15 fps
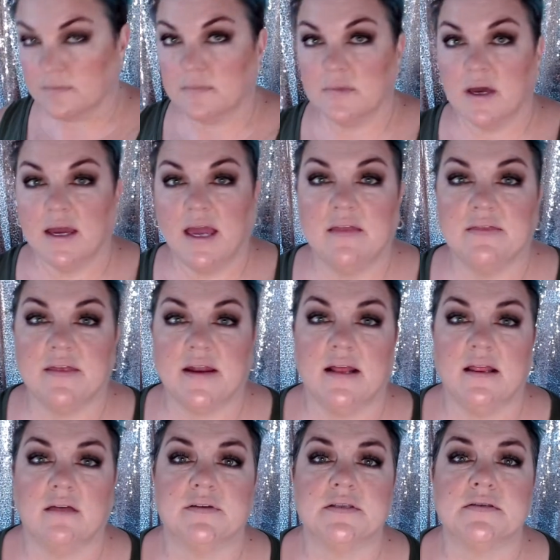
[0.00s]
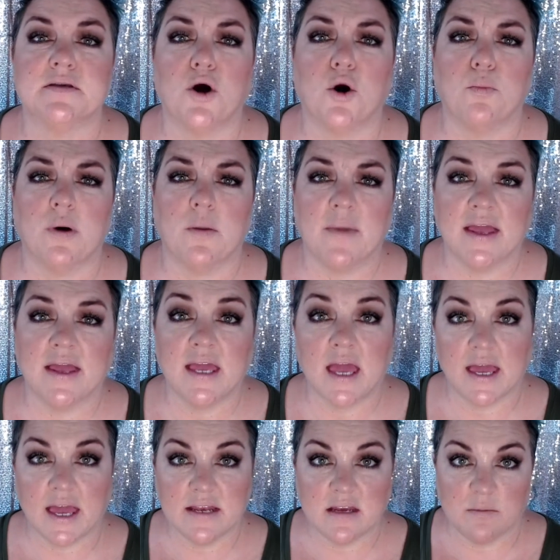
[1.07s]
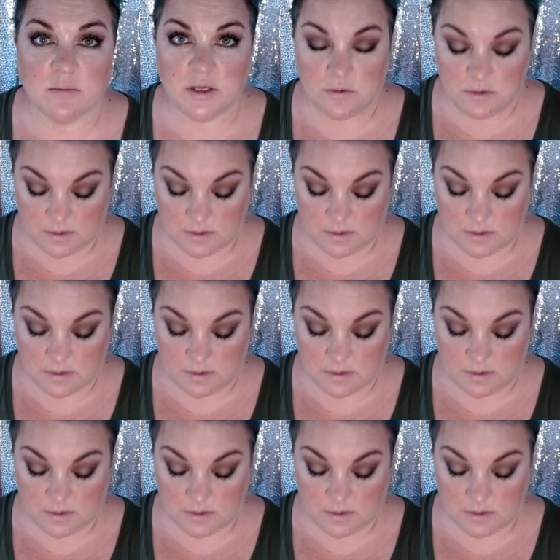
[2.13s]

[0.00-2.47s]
I hate that I love it so, but my KKW.